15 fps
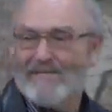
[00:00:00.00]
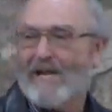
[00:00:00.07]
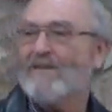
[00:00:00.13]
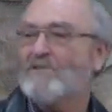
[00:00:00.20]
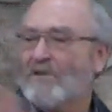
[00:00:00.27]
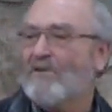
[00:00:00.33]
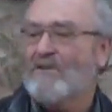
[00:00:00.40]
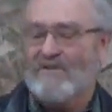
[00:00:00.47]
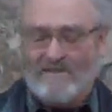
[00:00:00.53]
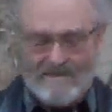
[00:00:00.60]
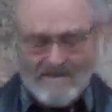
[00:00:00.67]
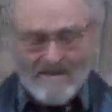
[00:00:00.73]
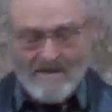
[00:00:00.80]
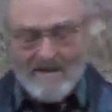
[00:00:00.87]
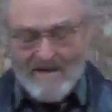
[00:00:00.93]
He said, "I'll show you."
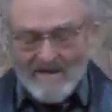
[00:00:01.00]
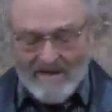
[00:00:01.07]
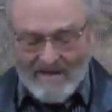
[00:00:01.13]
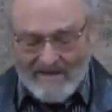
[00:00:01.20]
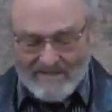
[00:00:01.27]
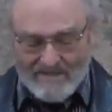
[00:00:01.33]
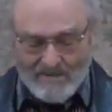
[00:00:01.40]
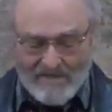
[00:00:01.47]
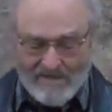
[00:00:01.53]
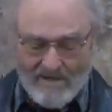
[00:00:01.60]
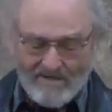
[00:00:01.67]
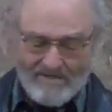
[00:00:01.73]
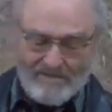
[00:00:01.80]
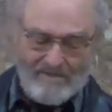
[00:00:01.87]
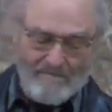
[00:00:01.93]
And so he
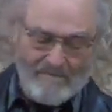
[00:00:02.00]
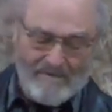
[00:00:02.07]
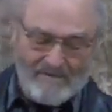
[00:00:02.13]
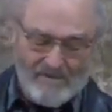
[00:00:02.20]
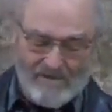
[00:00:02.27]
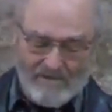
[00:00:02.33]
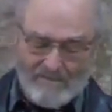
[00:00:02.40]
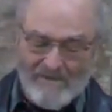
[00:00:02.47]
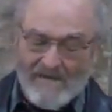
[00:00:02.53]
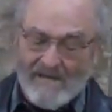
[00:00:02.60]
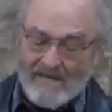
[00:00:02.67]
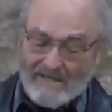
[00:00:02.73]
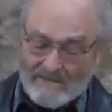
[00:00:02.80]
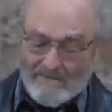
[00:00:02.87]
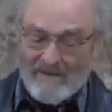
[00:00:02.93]
goes, shows me
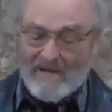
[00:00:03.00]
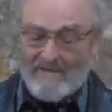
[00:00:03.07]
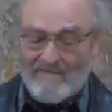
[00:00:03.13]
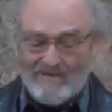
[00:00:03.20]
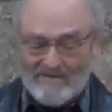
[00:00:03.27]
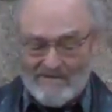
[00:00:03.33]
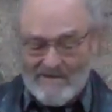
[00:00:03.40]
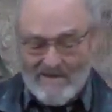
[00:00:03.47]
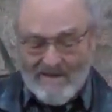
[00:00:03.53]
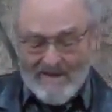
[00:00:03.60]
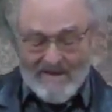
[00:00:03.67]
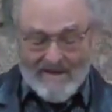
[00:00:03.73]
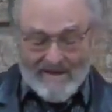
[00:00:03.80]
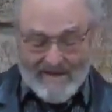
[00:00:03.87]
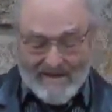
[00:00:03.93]
his Bible,
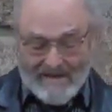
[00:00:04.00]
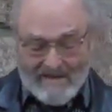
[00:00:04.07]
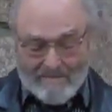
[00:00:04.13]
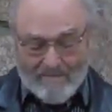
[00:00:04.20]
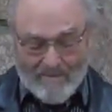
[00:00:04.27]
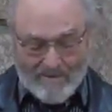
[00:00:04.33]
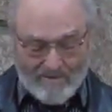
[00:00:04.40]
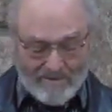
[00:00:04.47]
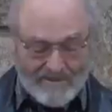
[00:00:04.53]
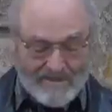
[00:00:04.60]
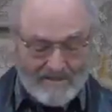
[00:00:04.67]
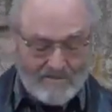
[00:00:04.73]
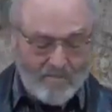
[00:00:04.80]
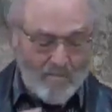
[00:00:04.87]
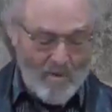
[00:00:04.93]
and he pulls
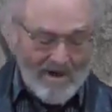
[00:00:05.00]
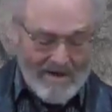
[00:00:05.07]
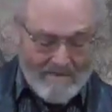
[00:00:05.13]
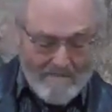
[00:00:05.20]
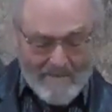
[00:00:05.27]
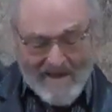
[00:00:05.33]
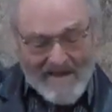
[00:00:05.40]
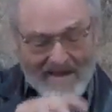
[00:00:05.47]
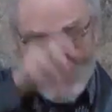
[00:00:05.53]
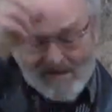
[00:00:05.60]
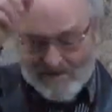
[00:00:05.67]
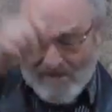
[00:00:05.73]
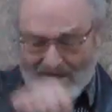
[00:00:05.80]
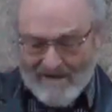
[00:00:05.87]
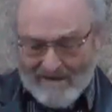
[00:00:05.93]
this one
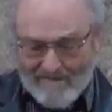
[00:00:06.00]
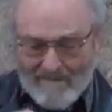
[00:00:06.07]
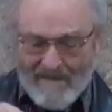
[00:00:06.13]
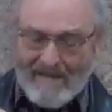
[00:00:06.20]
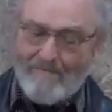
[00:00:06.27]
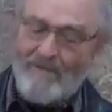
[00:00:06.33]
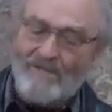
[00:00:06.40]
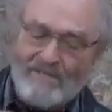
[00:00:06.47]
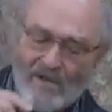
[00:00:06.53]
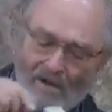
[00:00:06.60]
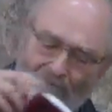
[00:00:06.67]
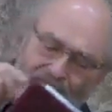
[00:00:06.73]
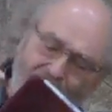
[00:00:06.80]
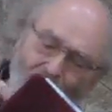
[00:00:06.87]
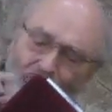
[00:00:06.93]
page out of the Bible. It's
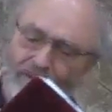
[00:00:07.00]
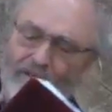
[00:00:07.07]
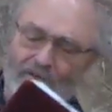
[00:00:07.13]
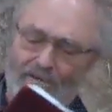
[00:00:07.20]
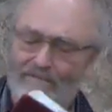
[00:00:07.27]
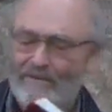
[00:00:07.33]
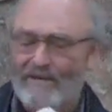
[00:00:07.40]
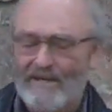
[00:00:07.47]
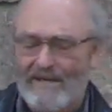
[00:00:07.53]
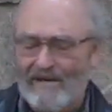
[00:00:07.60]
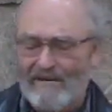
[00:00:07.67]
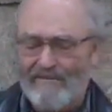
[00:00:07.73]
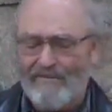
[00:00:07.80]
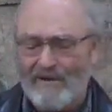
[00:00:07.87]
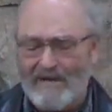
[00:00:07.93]
all folded over and
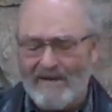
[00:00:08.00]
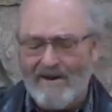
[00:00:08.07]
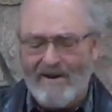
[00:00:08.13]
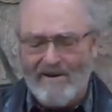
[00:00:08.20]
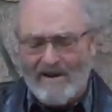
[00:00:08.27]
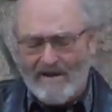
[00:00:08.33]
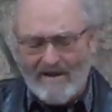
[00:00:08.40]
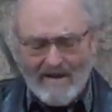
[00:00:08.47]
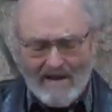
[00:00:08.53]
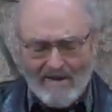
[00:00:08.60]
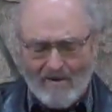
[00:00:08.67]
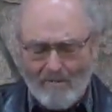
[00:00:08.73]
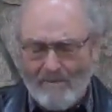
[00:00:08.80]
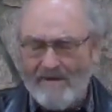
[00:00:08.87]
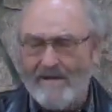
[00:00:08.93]
carefully guarded, and I
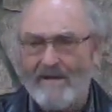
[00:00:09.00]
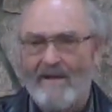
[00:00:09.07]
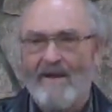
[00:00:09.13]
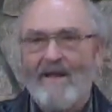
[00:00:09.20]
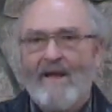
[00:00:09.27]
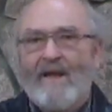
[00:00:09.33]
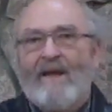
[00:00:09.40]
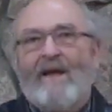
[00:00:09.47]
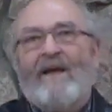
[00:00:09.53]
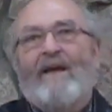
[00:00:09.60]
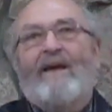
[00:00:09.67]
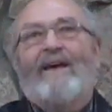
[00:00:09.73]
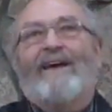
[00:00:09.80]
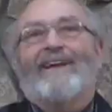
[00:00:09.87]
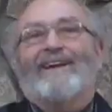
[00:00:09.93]
open it,
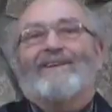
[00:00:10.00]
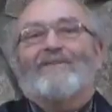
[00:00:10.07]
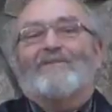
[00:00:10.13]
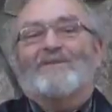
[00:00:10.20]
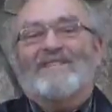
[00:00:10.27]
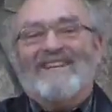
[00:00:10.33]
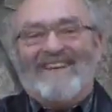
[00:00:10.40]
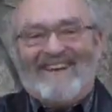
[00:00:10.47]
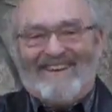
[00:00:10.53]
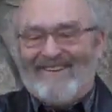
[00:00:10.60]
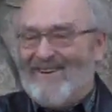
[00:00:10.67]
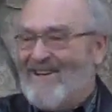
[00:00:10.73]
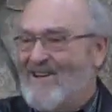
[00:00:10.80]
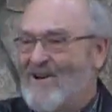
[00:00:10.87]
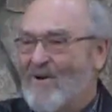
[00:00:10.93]
and I
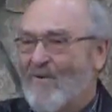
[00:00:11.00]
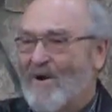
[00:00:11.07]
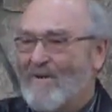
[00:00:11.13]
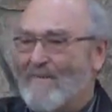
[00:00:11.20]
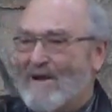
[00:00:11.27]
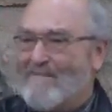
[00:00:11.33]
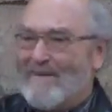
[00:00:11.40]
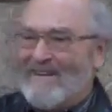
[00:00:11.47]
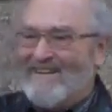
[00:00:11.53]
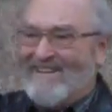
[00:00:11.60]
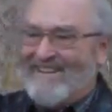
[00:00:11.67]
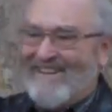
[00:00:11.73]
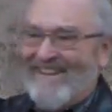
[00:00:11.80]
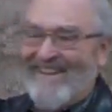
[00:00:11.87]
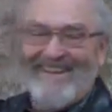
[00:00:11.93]
understand why my
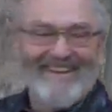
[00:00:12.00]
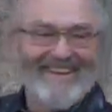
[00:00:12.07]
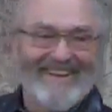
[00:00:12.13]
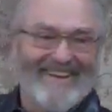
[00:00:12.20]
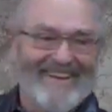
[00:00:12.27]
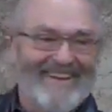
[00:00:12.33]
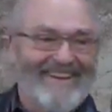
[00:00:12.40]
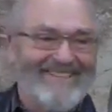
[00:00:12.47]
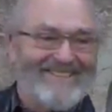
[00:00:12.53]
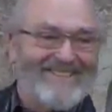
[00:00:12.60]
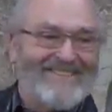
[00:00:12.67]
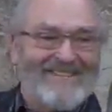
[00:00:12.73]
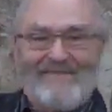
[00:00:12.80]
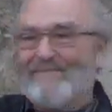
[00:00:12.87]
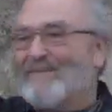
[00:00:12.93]
buddy is
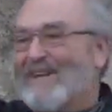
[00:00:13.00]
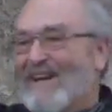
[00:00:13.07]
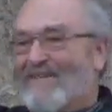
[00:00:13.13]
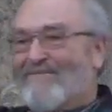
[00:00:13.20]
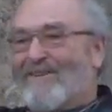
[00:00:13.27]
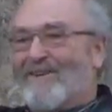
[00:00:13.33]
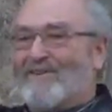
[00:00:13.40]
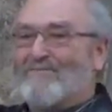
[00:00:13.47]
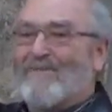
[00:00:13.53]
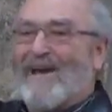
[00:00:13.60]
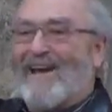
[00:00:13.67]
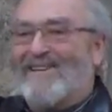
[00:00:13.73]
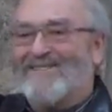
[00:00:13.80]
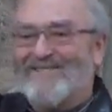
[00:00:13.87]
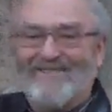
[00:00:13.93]
a Seventh-day Adventist
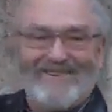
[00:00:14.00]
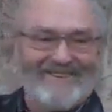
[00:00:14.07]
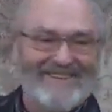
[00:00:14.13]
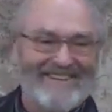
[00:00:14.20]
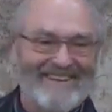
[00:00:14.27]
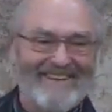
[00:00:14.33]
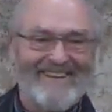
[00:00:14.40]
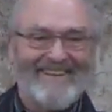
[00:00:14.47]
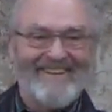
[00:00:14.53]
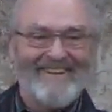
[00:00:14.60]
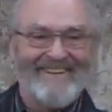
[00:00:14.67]
pastor today.